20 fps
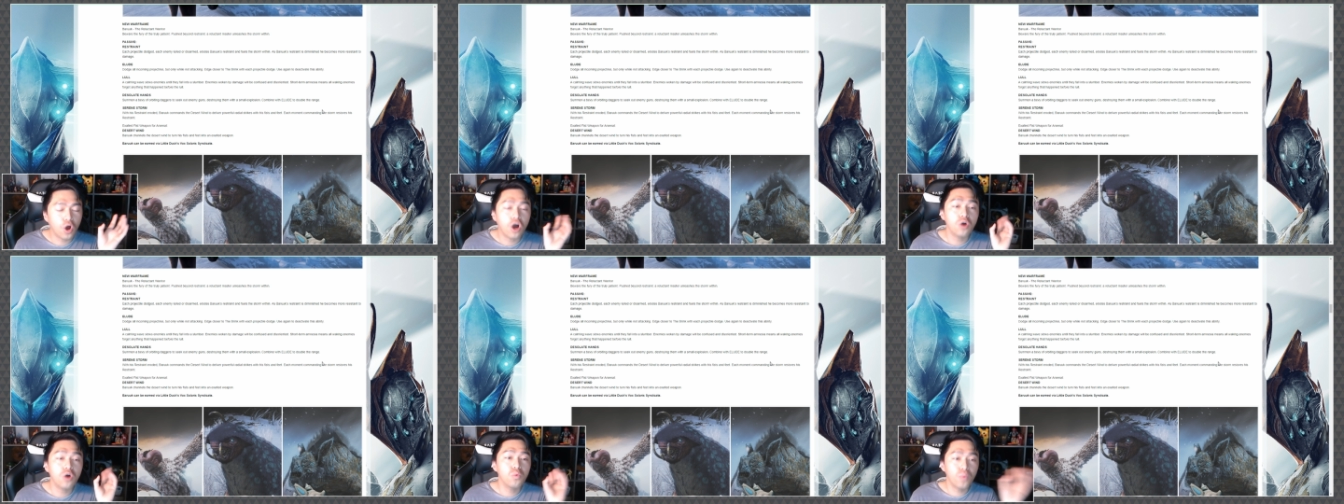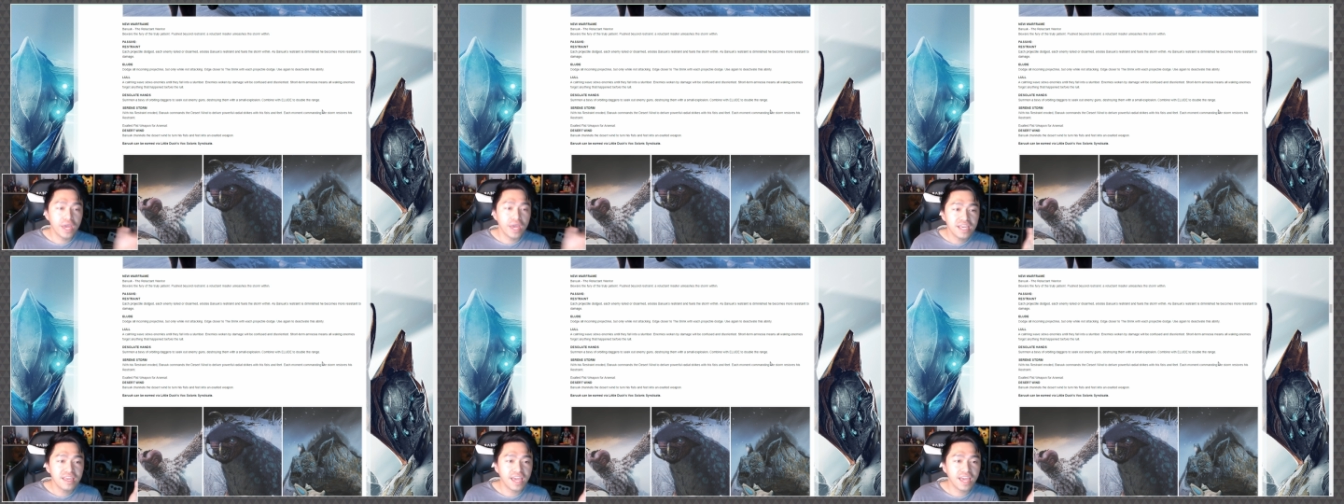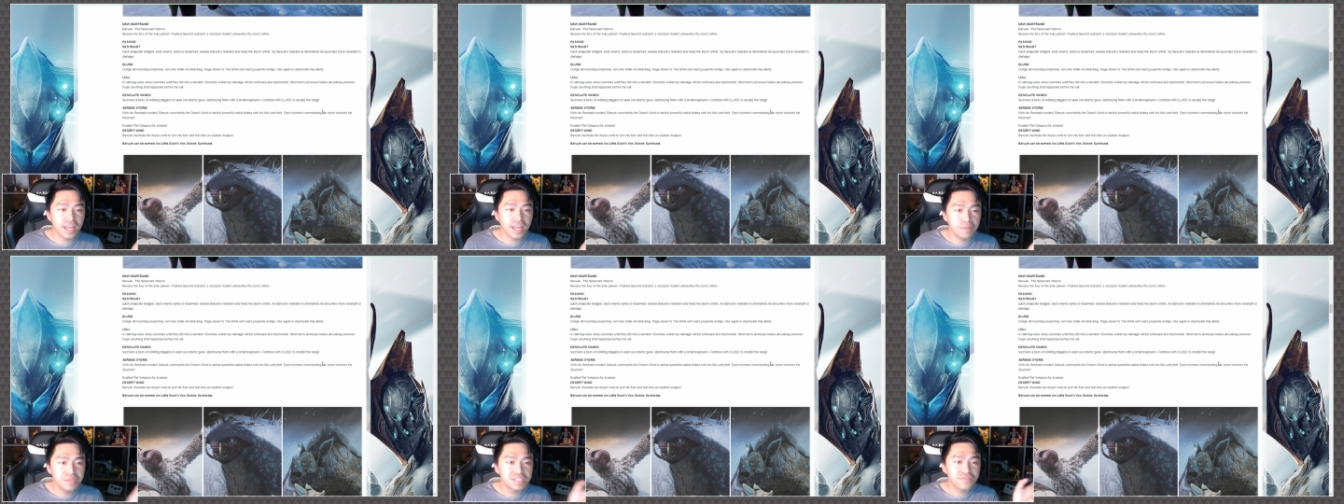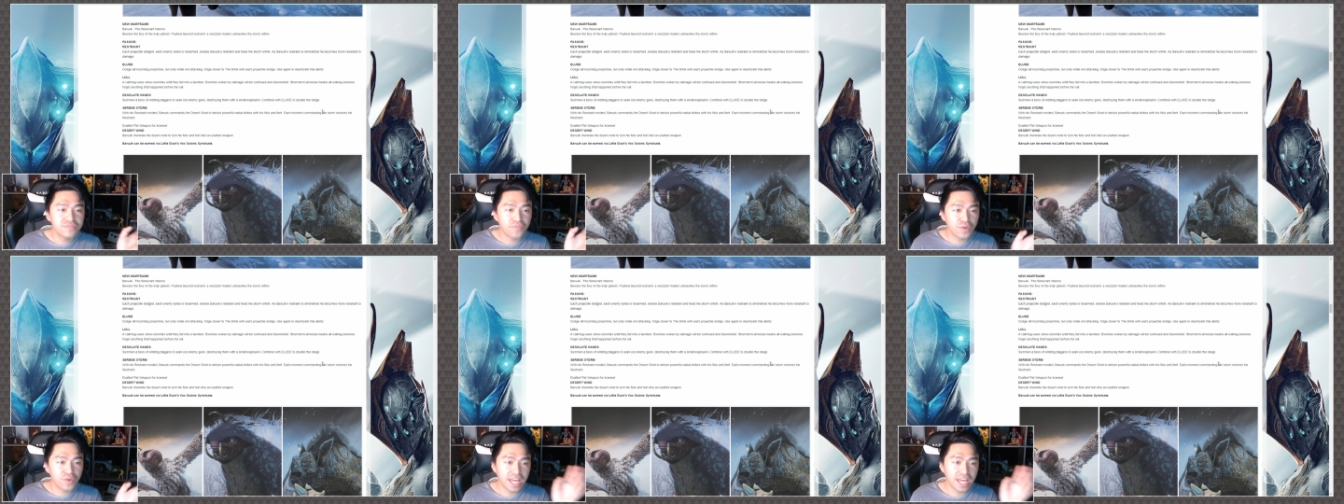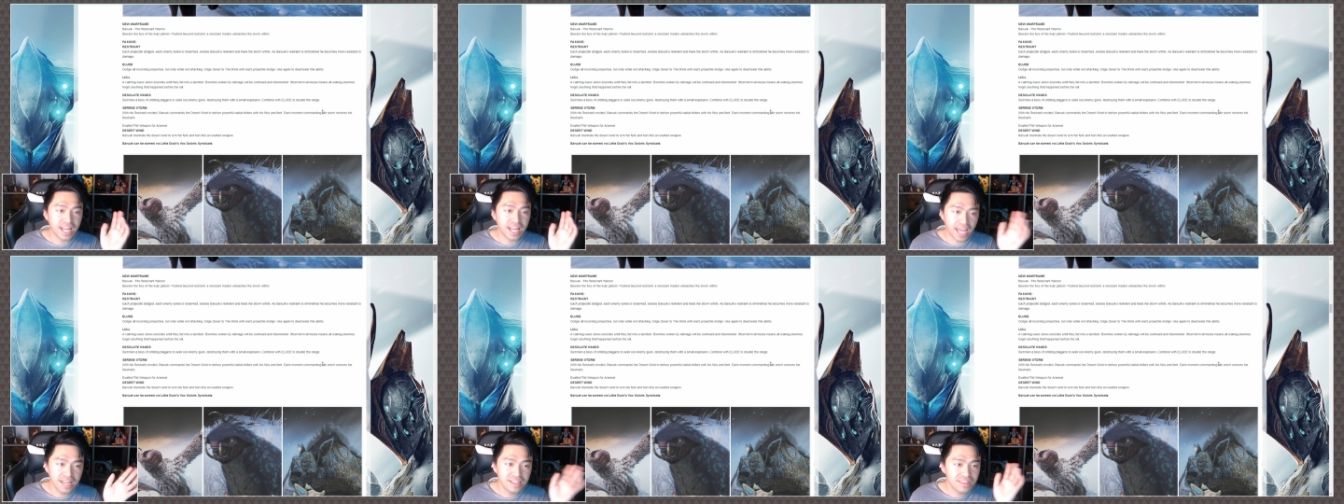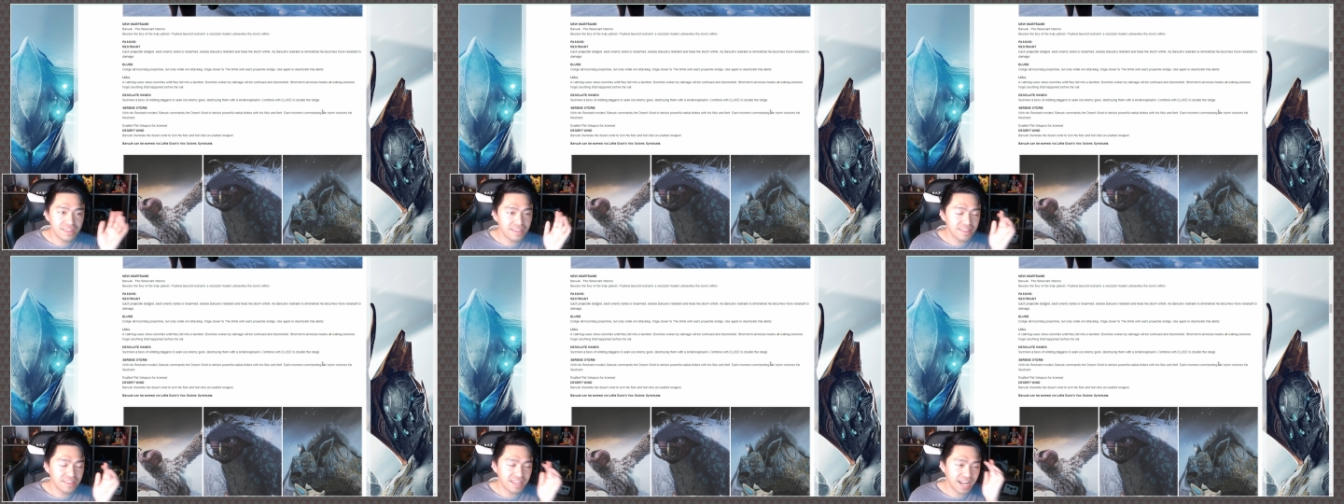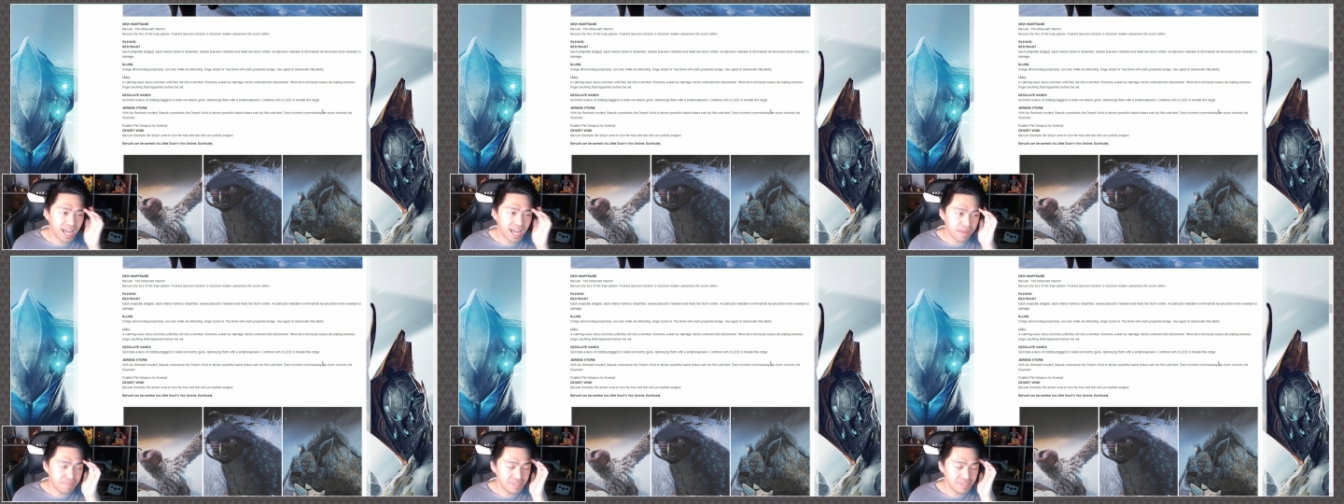all waking enemies forget anything that
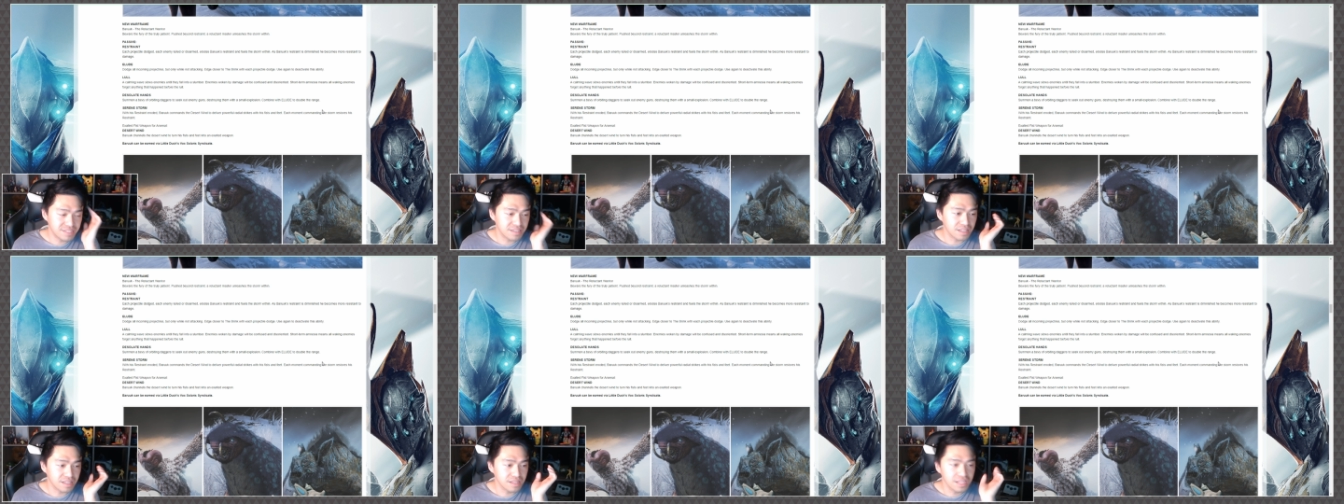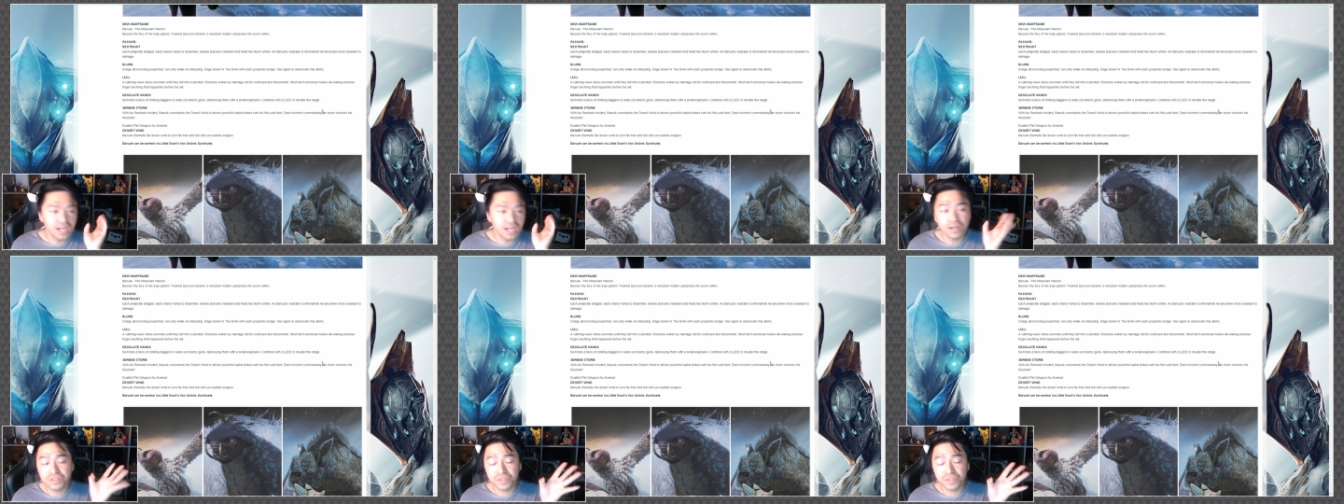happened to the lull.